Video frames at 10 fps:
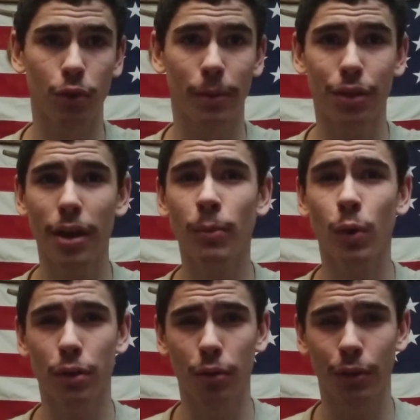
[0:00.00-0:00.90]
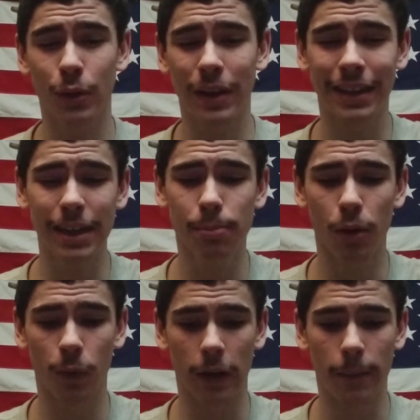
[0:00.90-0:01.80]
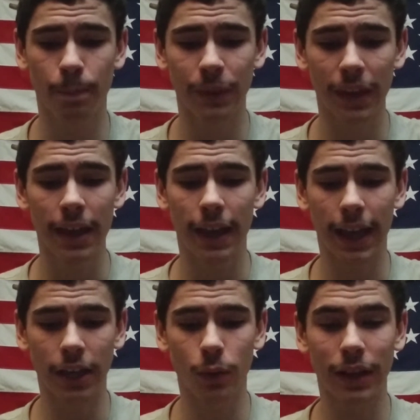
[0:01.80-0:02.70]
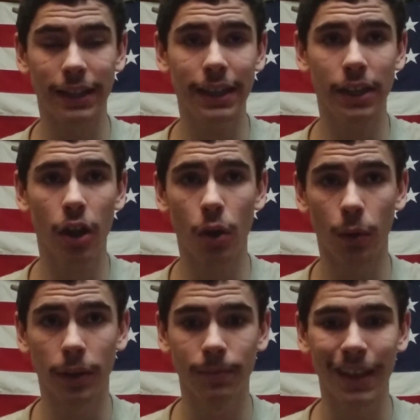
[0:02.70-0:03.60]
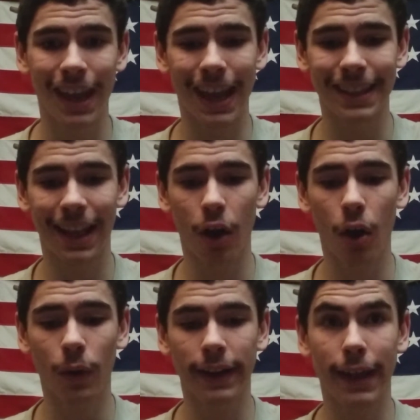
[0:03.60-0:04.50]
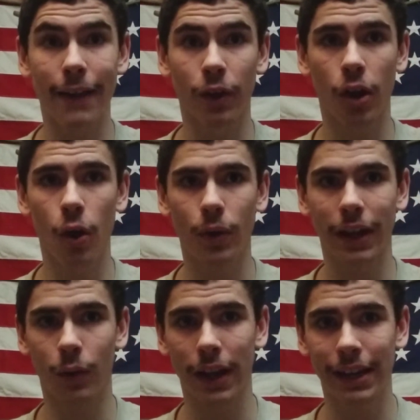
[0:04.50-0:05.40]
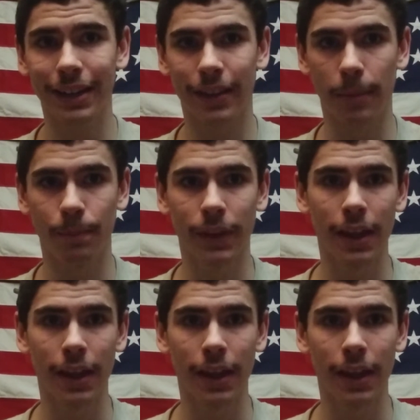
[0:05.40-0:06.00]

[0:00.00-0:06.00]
But some crystals you can deprogram, and you can decode, and they already have a code ingrained into them.